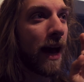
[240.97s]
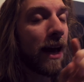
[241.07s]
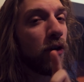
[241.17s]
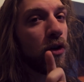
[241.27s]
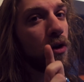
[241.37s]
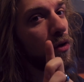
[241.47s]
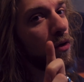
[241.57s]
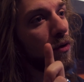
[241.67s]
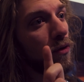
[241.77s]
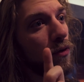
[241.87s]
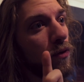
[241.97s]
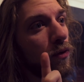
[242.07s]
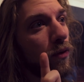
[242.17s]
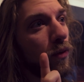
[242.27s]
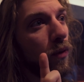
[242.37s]
I don't
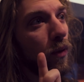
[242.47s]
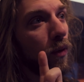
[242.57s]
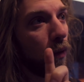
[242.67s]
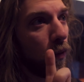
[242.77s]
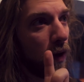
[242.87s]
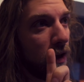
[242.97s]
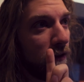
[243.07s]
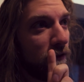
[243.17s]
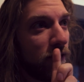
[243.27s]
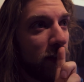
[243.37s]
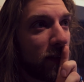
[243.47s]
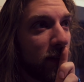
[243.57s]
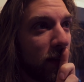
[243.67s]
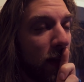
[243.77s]
know if it's good,